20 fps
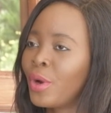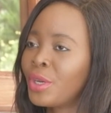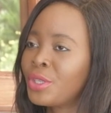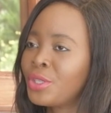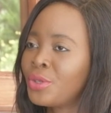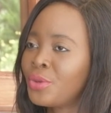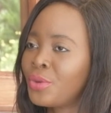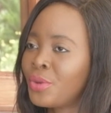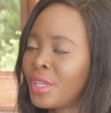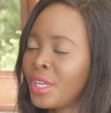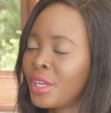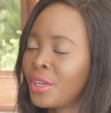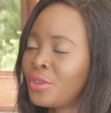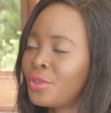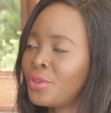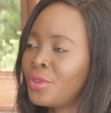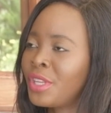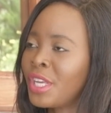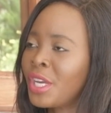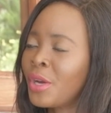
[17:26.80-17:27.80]
What do you
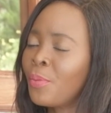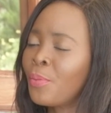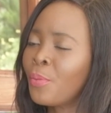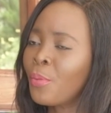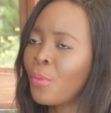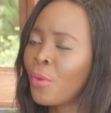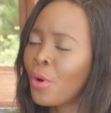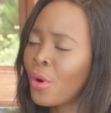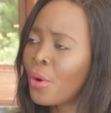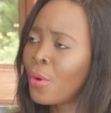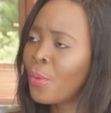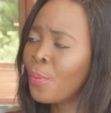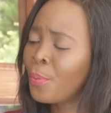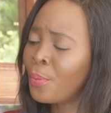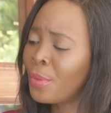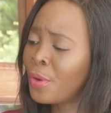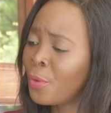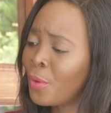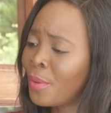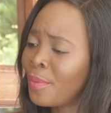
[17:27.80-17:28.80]
think? Do you think more
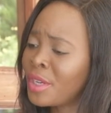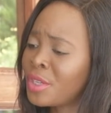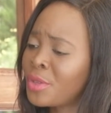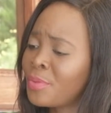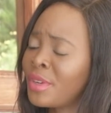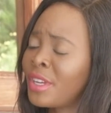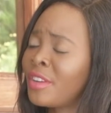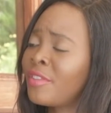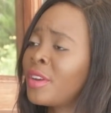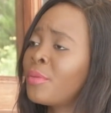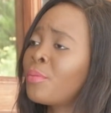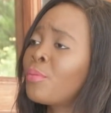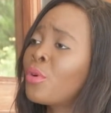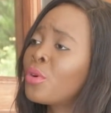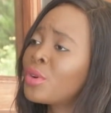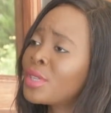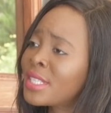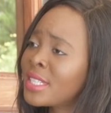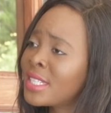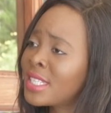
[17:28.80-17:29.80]
women should be given
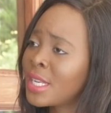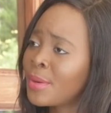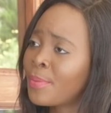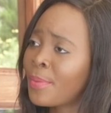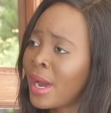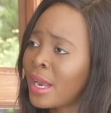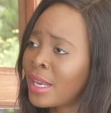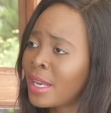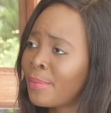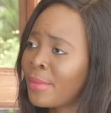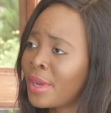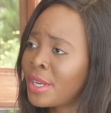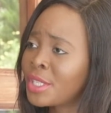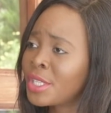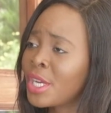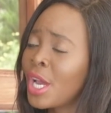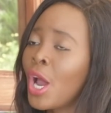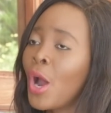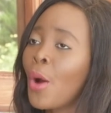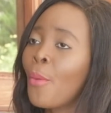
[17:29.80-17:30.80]
more seats in
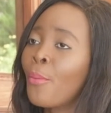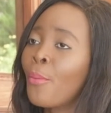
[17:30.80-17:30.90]
parliament,